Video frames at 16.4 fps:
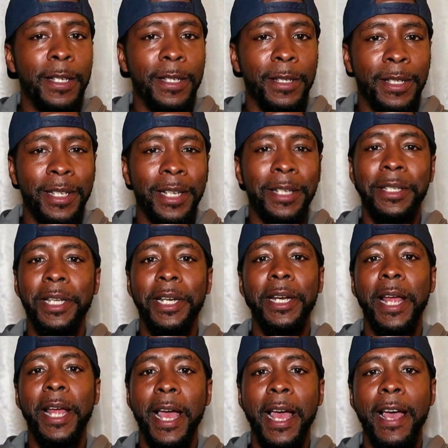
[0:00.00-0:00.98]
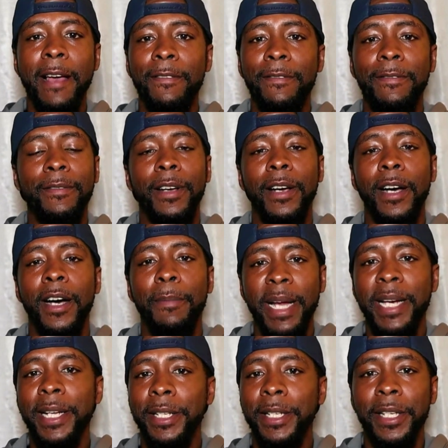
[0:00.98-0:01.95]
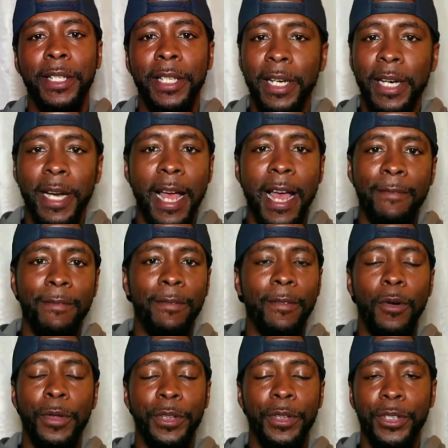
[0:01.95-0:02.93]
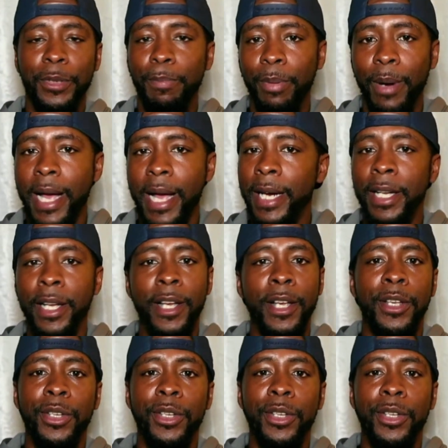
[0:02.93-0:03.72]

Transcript: 16.5, minus 16.5 on the spread.